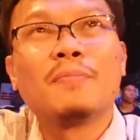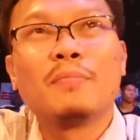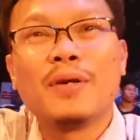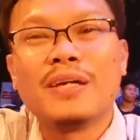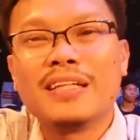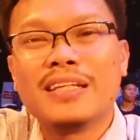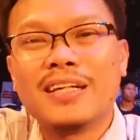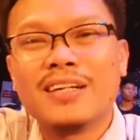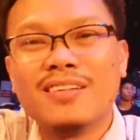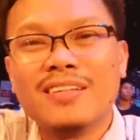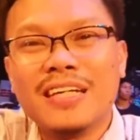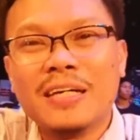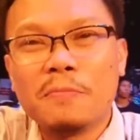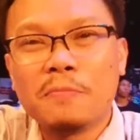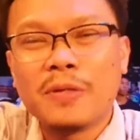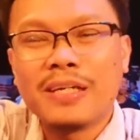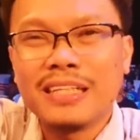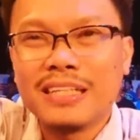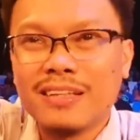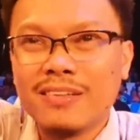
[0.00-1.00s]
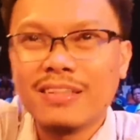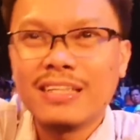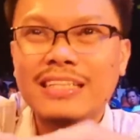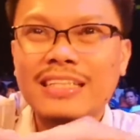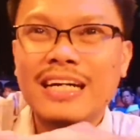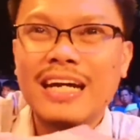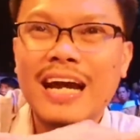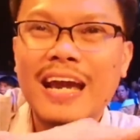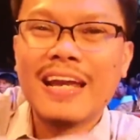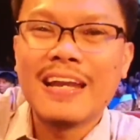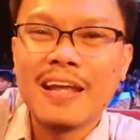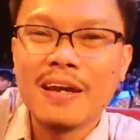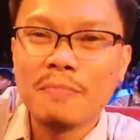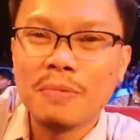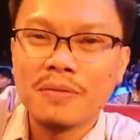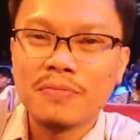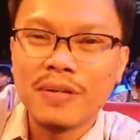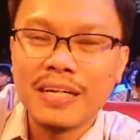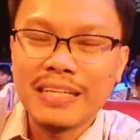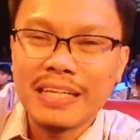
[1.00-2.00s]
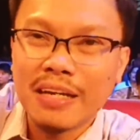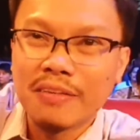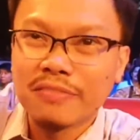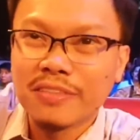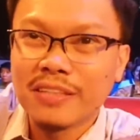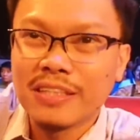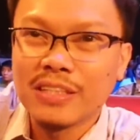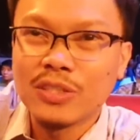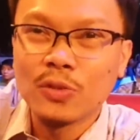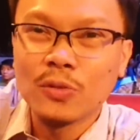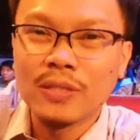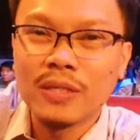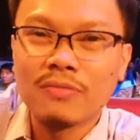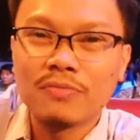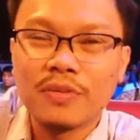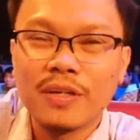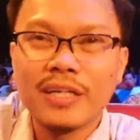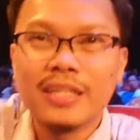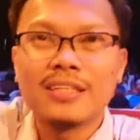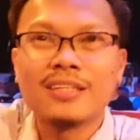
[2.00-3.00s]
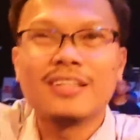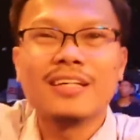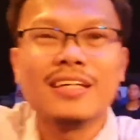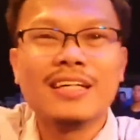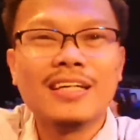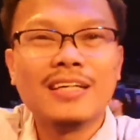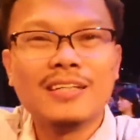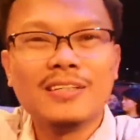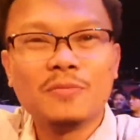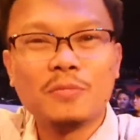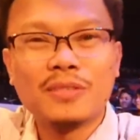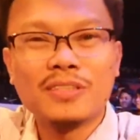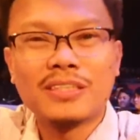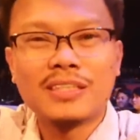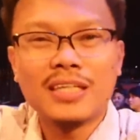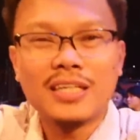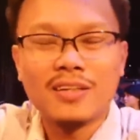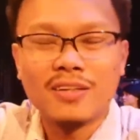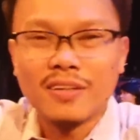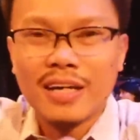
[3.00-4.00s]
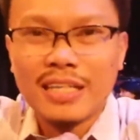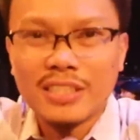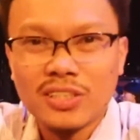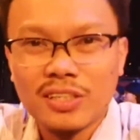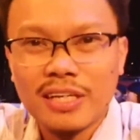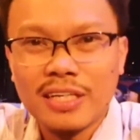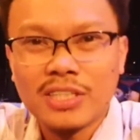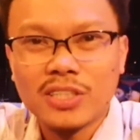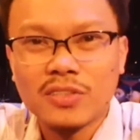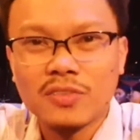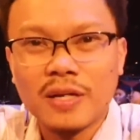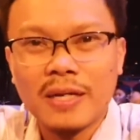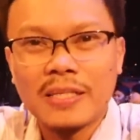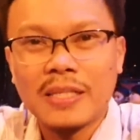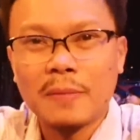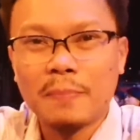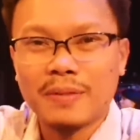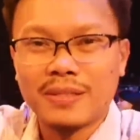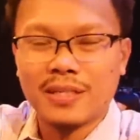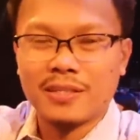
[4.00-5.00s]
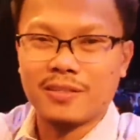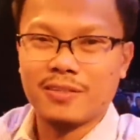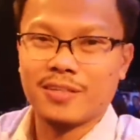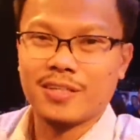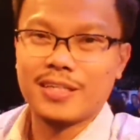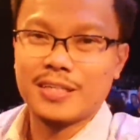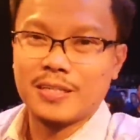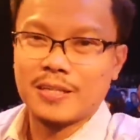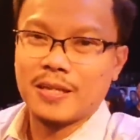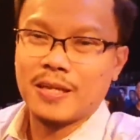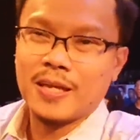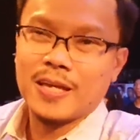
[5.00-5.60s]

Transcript: pwede na ulit ng high level fight after this tuna fight. And we'll see. Congratulations Randy Petalcorin.